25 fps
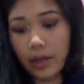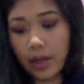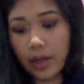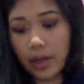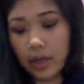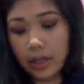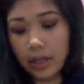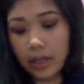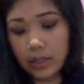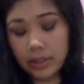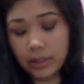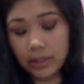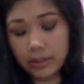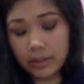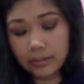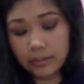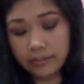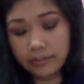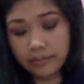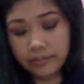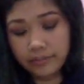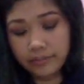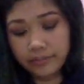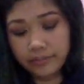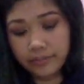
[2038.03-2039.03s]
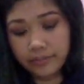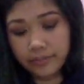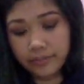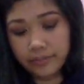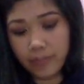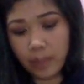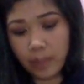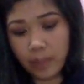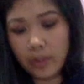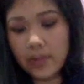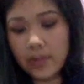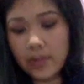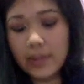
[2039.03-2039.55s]
I'm
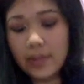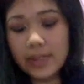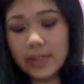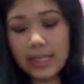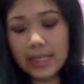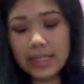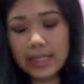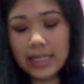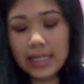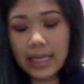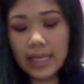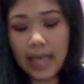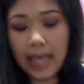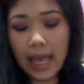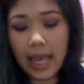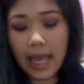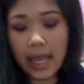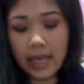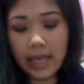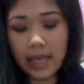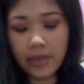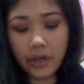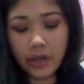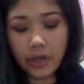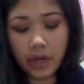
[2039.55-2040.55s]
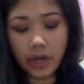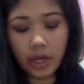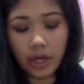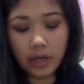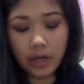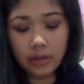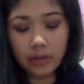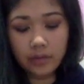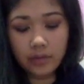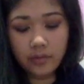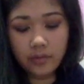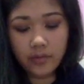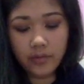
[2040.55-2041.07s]
also sensing
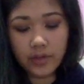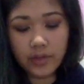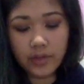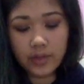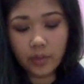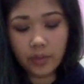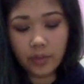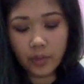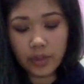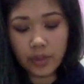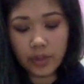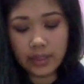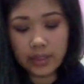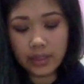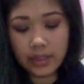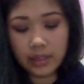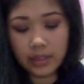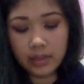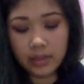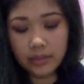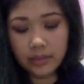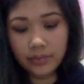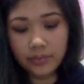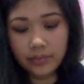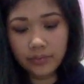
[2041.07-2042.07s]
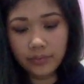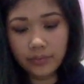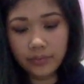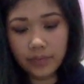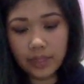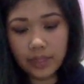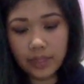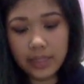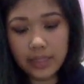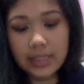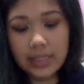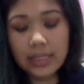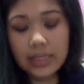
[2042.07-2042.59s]
anger for some reason,
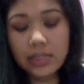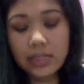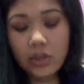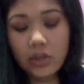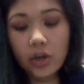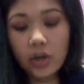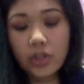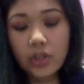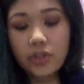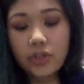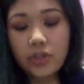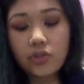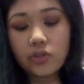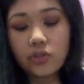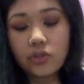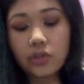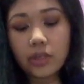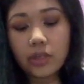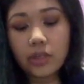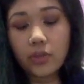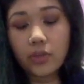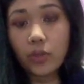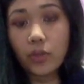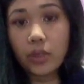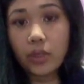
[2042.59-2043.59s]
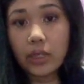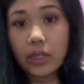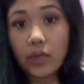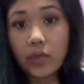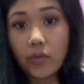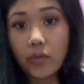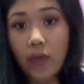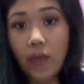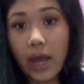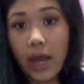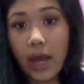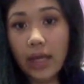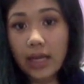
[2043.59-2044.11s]
because this card's usually really
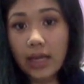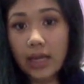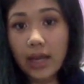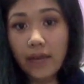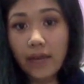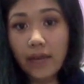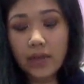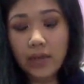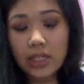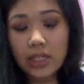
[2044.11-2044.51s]
red, and every